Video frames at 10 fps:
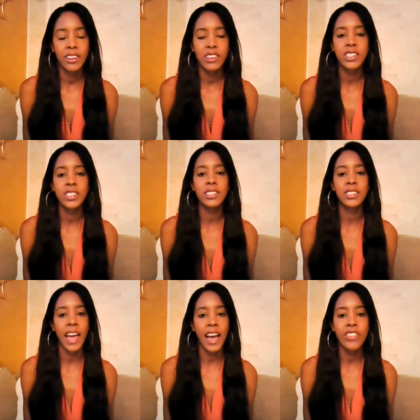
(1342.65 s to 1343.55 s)
You're
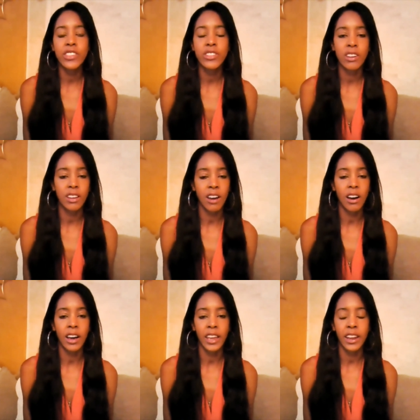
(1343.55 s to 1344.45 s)
just sad that they're
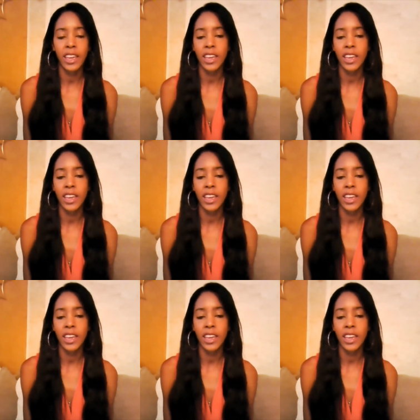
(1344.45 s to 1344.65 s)
gone.